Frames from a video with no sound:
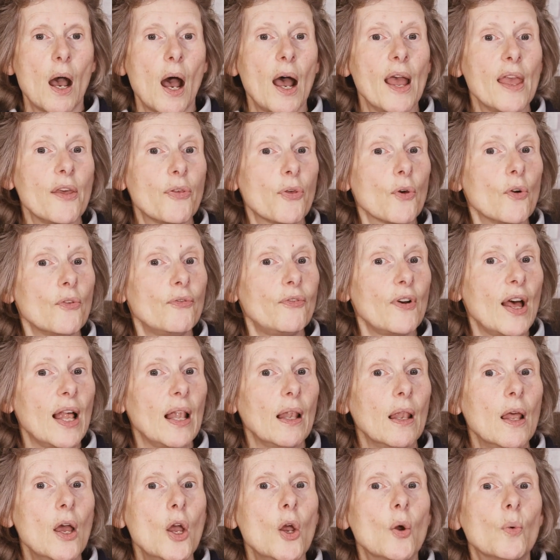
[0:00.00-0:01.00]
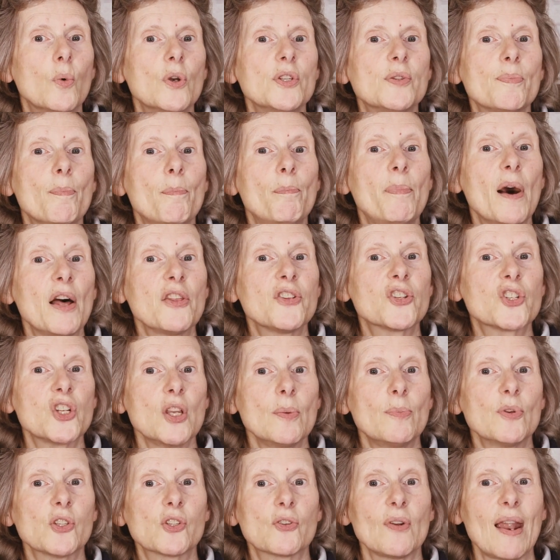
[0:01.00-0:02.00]
Ahithophel was
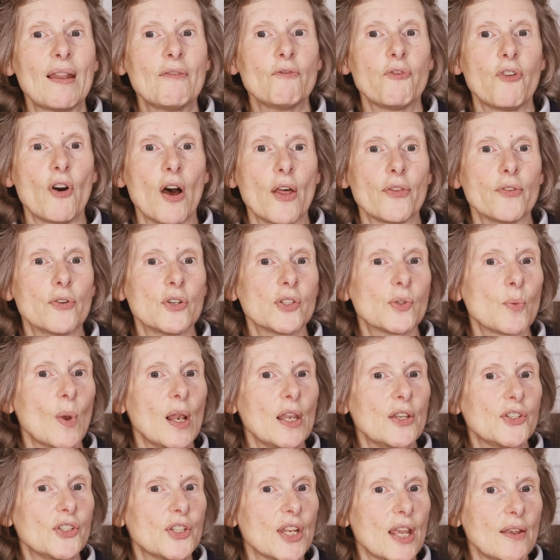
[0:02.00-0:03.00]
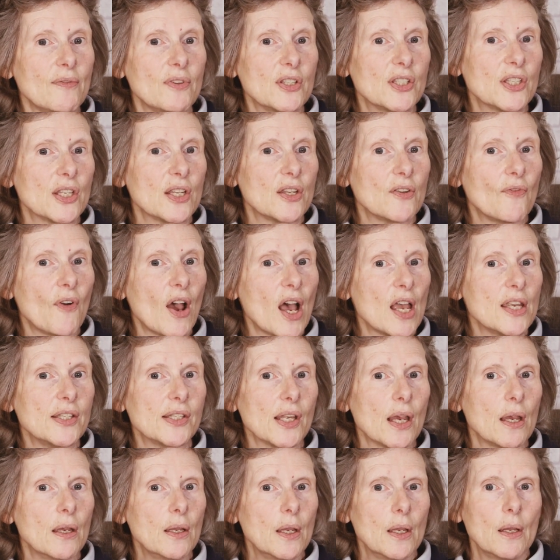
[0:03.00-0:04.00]
Bathsheba's grandfather as well as David's
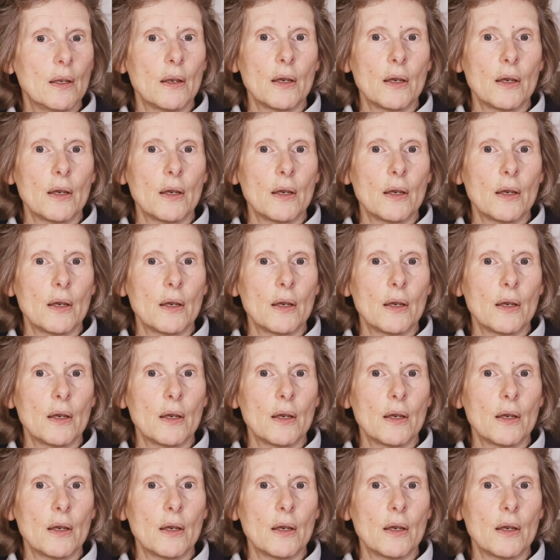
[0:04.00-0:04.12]
advisor,